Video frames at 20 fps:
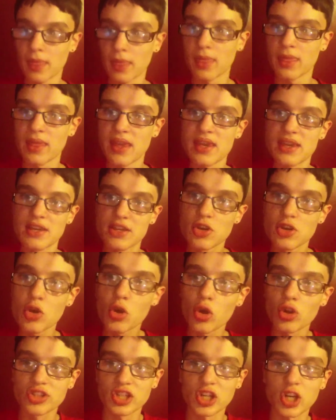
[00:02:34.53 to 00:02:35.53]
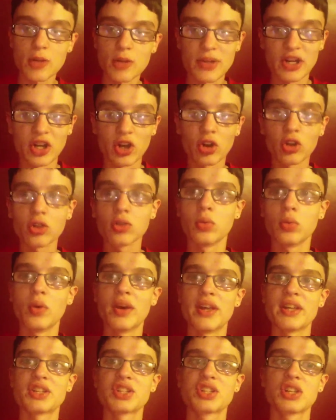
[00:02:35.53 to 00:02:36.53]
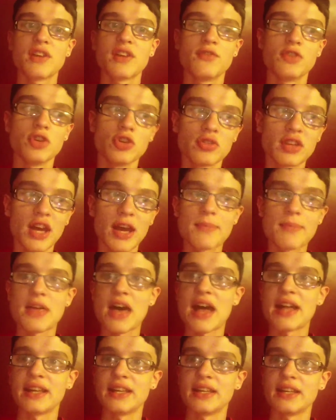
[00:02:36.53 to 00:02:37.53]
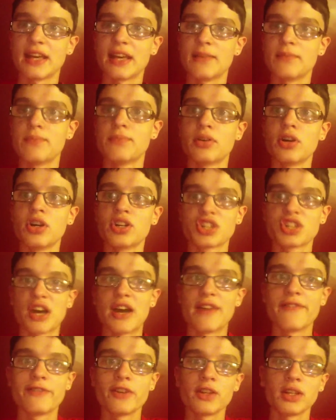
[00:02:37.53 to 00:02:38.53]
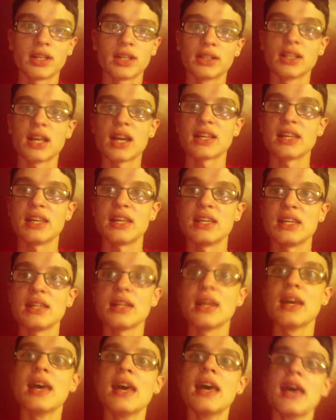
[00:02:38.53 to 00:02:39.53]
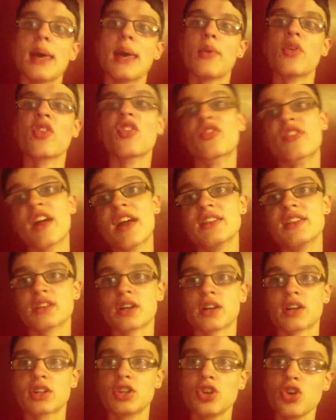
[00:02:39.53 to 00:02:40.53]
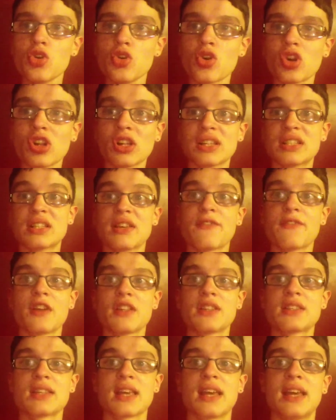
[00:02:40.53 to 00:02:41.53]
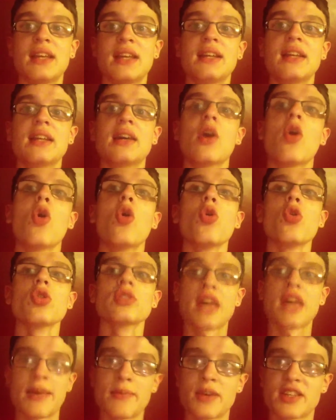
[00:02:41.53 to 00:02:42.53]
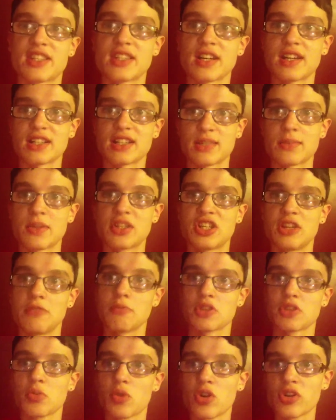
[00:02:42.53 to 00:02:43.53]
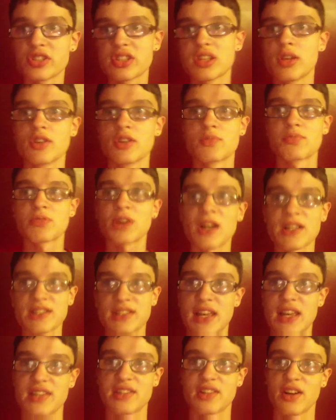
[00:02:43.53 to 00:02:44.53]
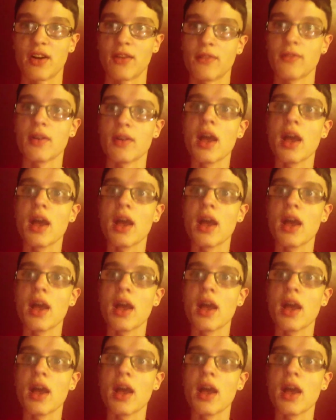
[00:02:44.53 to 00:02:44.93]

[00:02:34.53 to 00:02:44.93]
the Google Terminal, which if you type that in and push I'm feeling lucky, it will render Google as if it's an old MS-DOS machine with the world's slowest processor.